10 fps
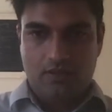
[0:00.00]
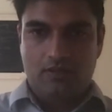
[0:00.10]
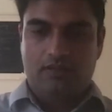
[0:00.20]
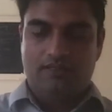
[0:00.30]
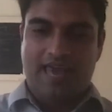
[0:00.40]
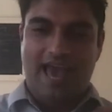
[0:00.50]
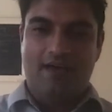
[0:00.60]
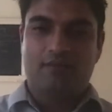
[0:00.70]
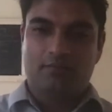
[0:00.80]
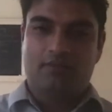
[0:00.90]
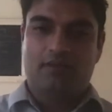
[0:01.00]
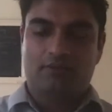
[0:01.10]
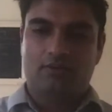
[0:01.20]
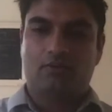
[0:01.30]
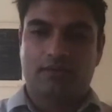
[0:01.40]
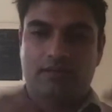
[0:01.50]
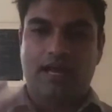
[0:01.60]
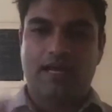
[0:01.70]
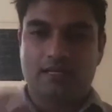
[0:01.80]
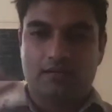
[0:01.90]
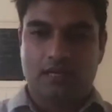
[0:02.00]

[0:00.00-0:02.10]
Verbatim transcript: let's have them think through what their ideal